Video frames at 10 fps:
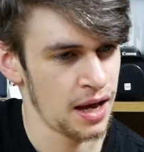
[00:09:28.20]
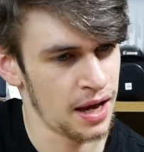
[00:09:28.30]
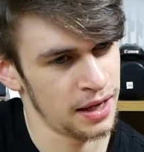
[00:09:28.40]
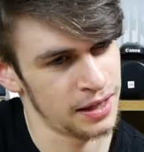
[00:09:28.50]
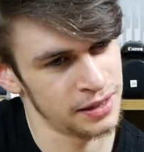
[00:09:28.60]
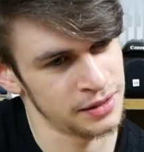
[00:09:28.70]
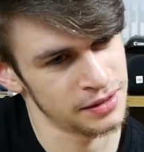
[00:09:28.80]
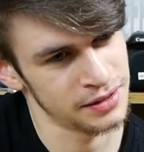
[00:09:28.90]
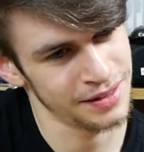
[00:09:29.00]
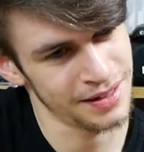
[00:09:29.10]
And
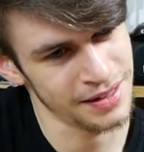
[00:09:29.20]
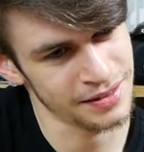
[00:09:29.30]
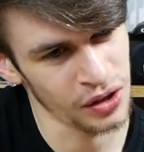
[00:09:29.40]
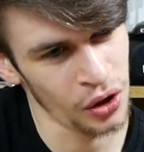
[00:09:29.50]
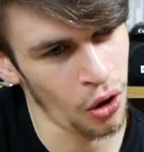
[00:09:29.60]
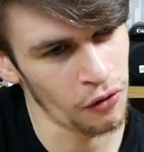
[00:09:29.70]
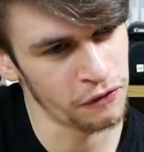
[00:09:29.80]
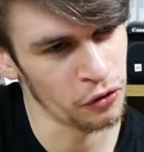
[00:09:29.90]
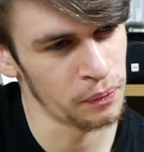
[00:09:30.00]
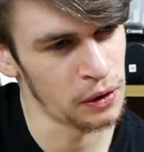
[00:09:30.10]
there's a lot of
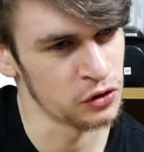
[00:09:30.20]
film burn